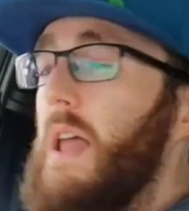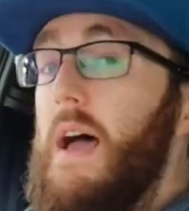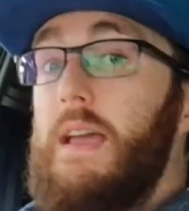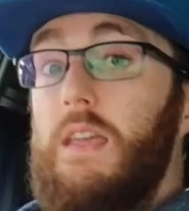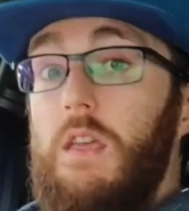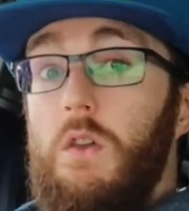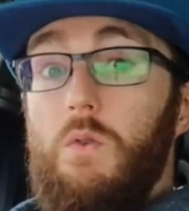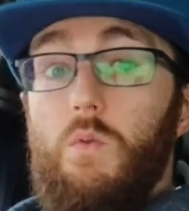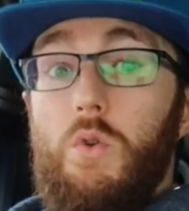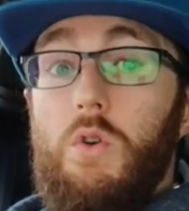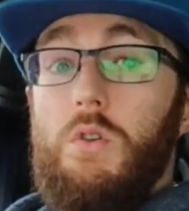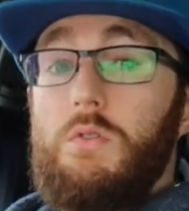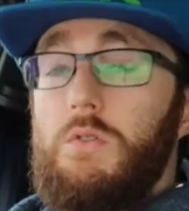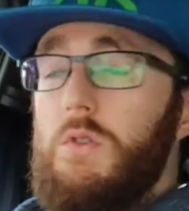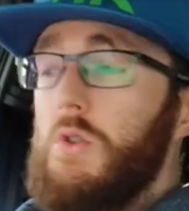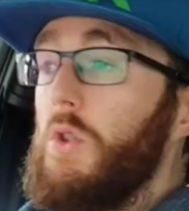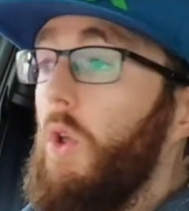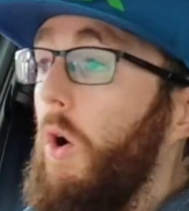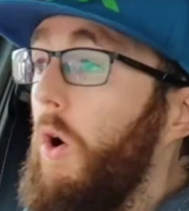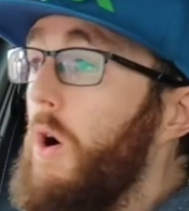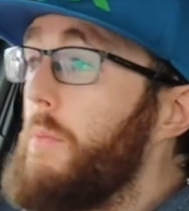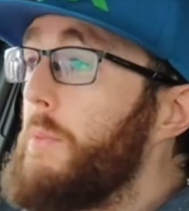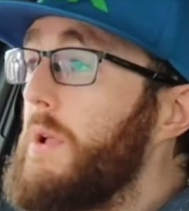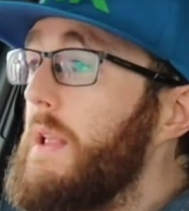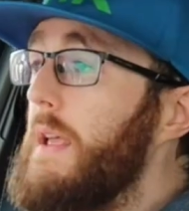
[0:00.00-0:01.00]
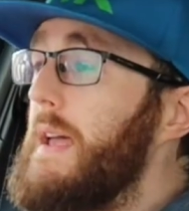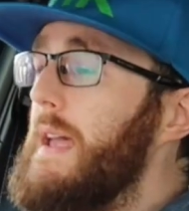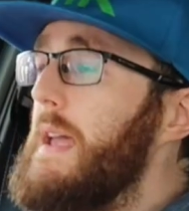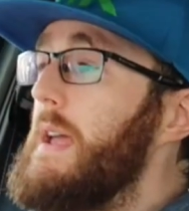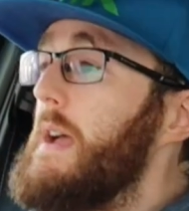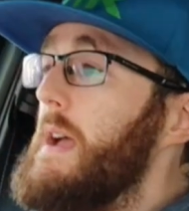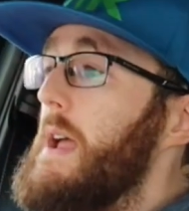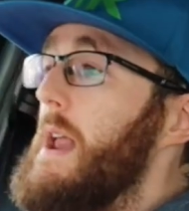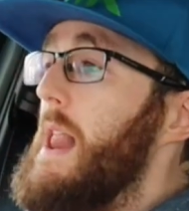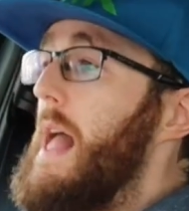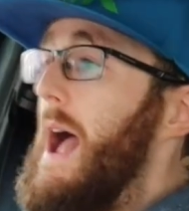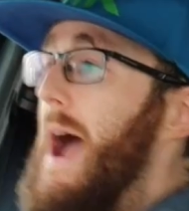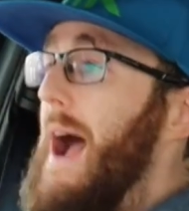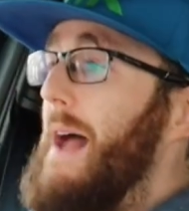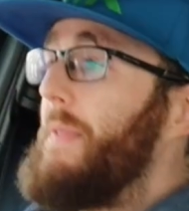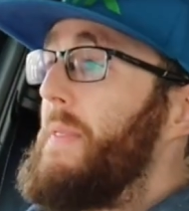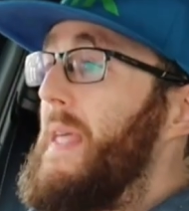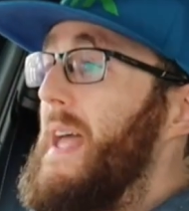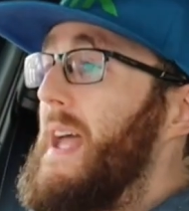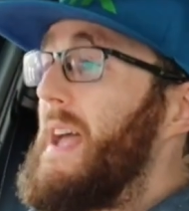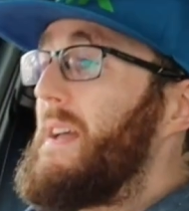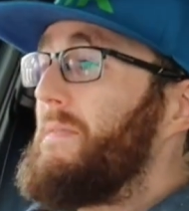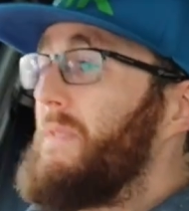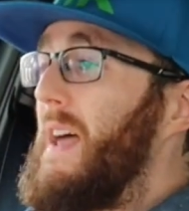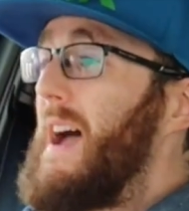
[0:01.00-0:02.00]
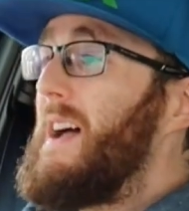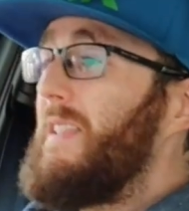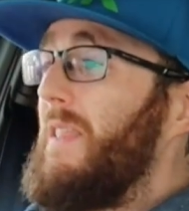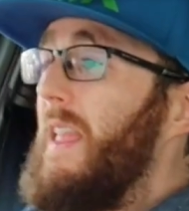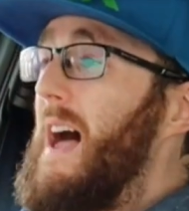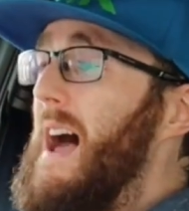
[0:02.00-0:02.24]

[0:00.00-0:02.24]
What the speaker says: like you would normally, and then that